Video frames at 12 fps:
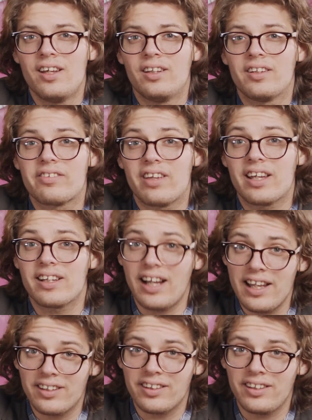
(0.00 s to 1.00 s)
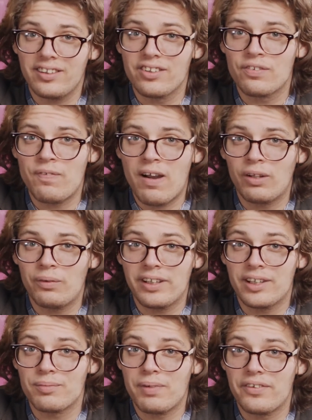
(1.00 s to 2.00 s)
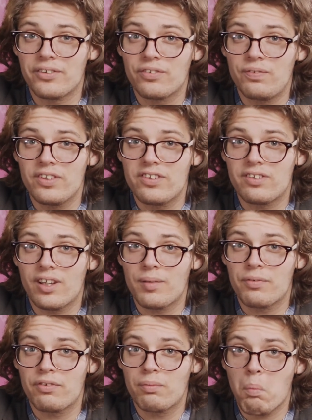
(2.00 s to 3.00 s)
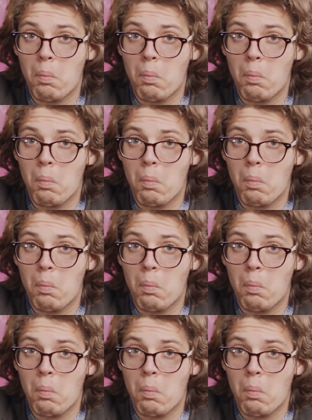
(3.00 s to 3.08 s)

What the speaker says: Looks like Kylie is following in her mother's footsteps.